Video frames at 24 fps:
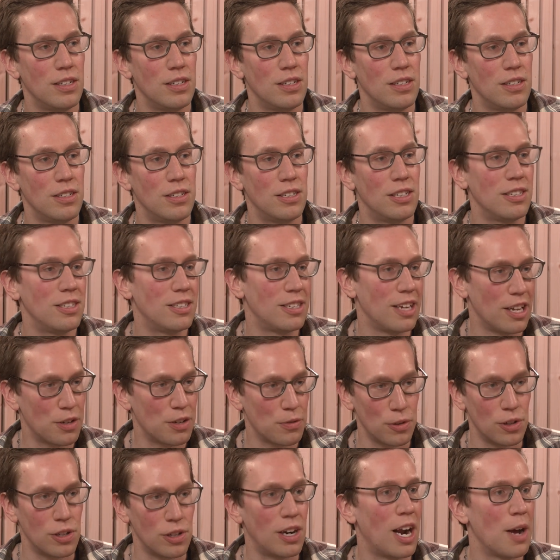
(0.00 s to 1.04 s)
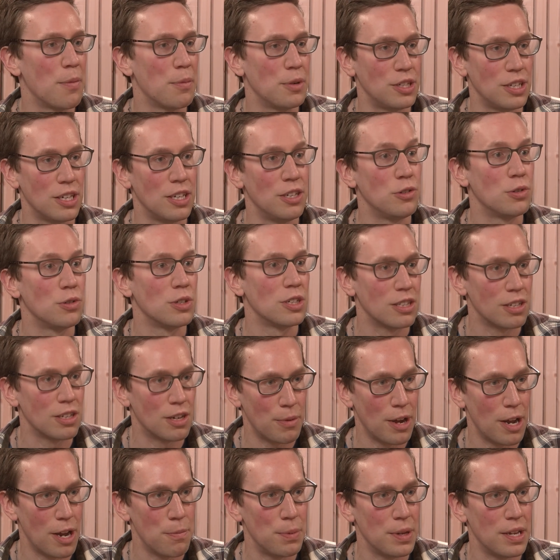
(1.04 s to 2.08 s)
successful or how much interest there
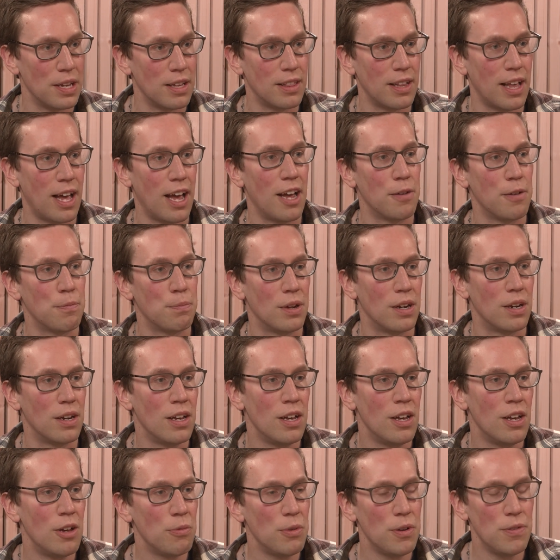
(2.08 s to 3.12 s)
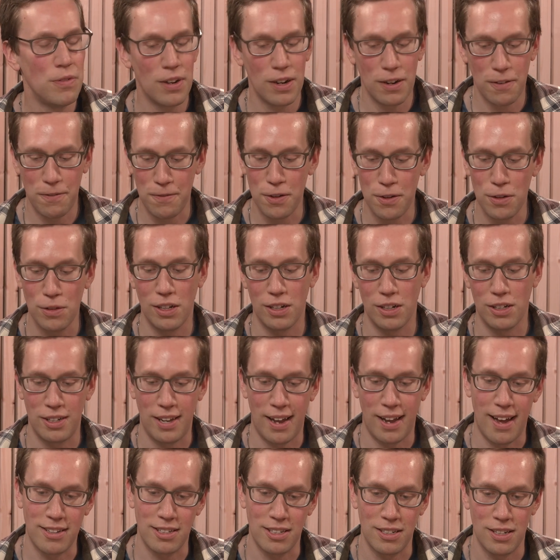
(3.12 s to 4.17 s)
might be in that, but we've done a few little
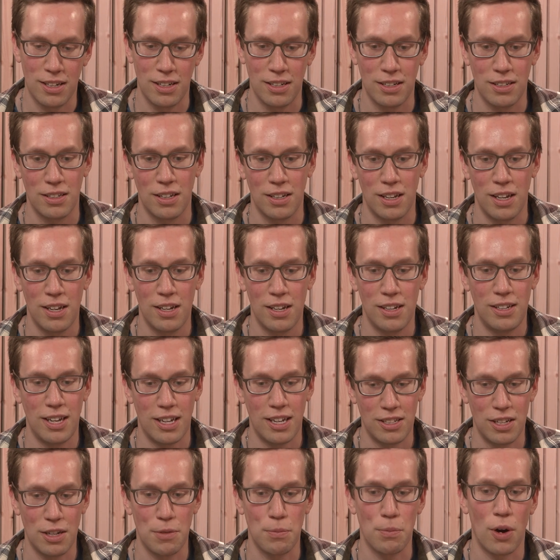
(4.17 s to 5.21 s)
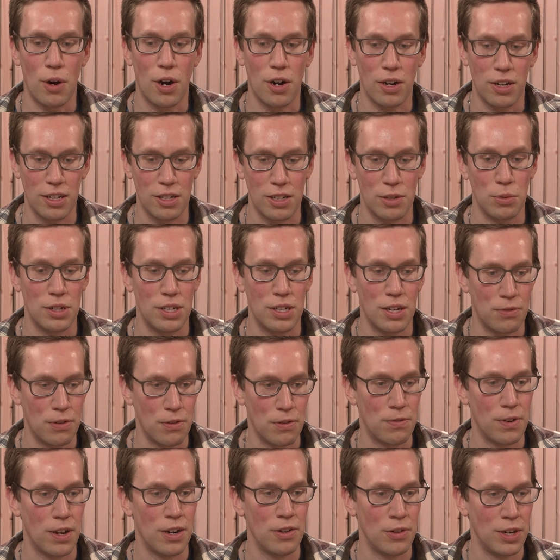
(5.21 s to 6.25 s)
testing testing markets with different
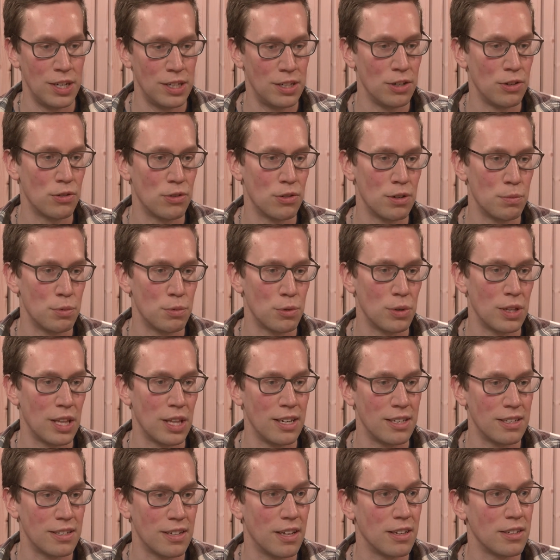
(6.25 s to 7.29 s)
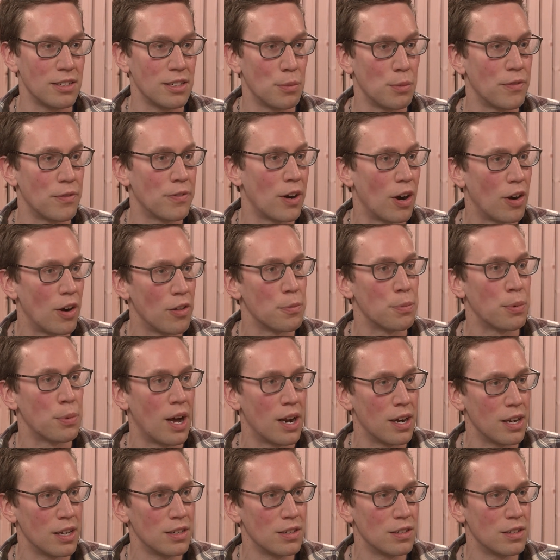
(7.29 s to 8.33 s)
fundraising groups where they sell some of our other
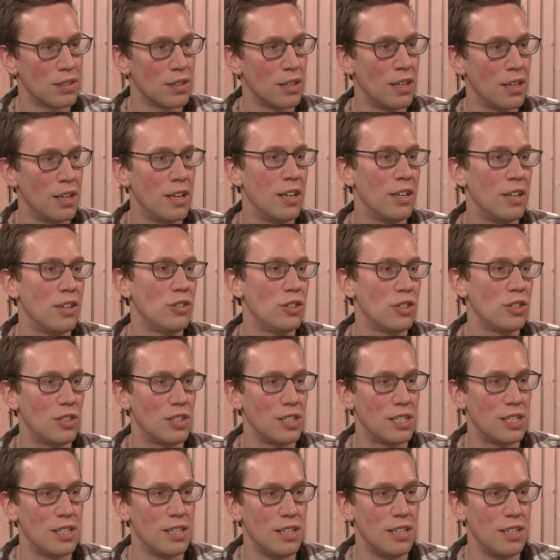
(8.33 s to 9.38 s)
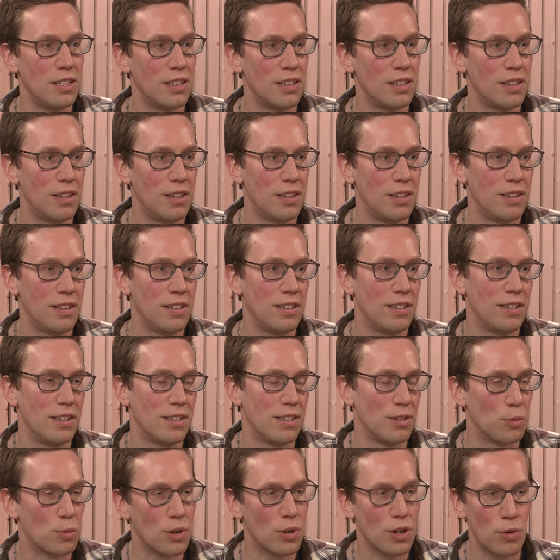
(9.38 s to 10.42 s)
products just to see does
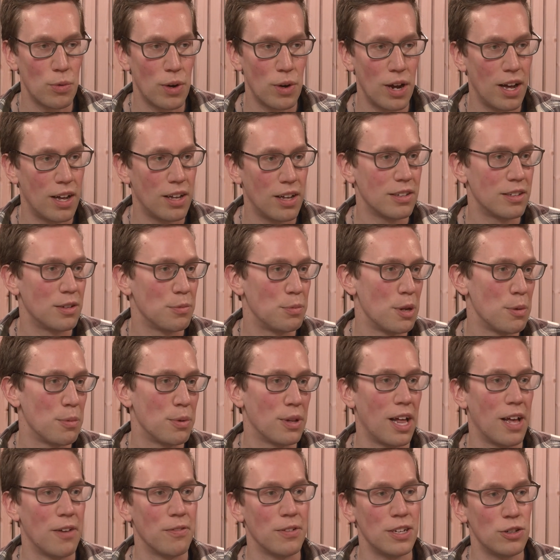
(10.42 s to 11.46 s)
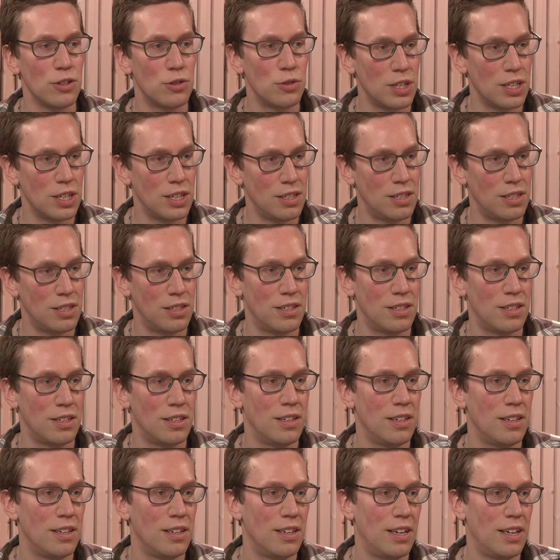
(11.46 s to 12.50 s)
it work well? Do people have interest?
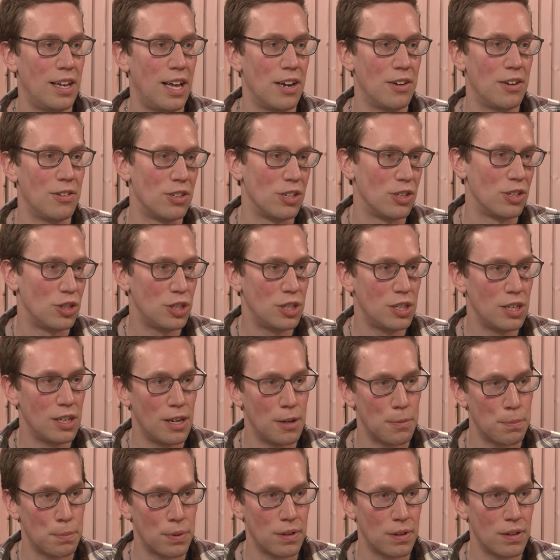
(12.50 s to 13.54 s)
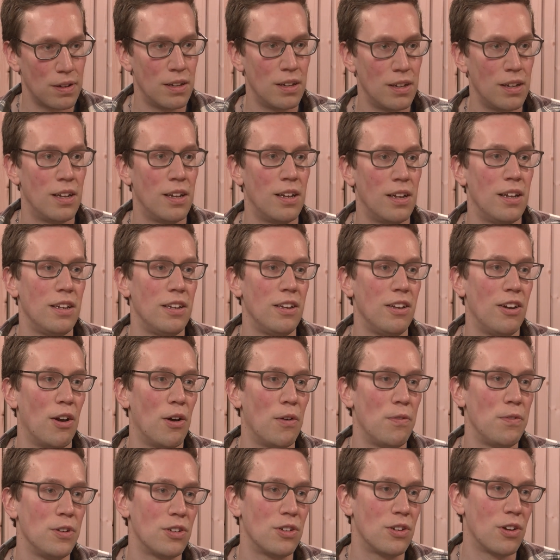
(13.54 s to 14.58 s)
How does it ship? You know,
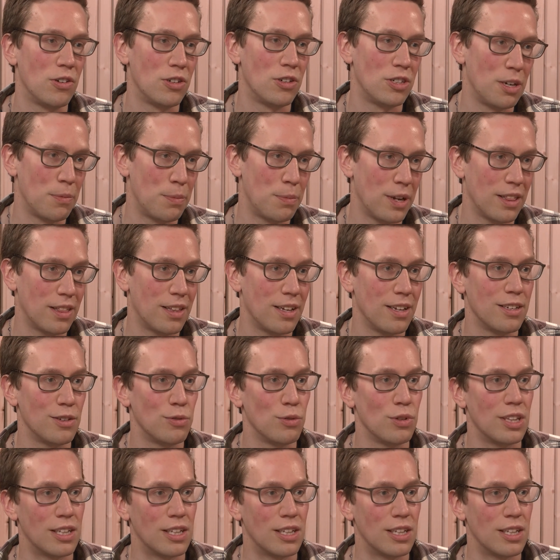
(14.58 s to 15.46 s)
if you start shipping things with